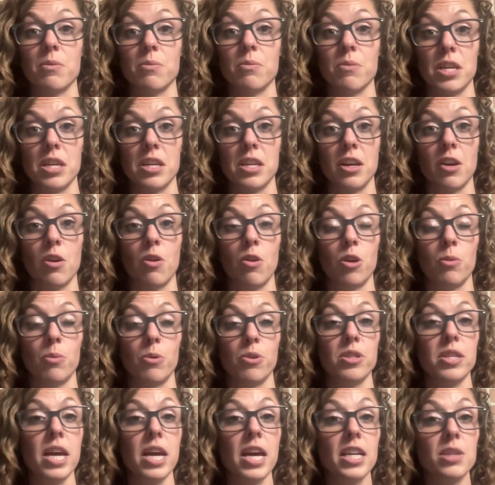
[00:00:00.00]
reading decodable
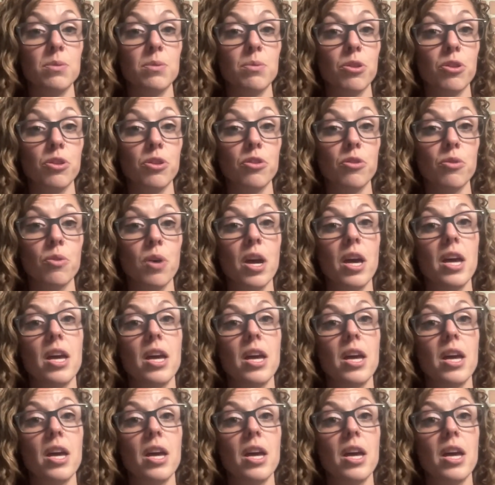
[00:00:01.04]
text with you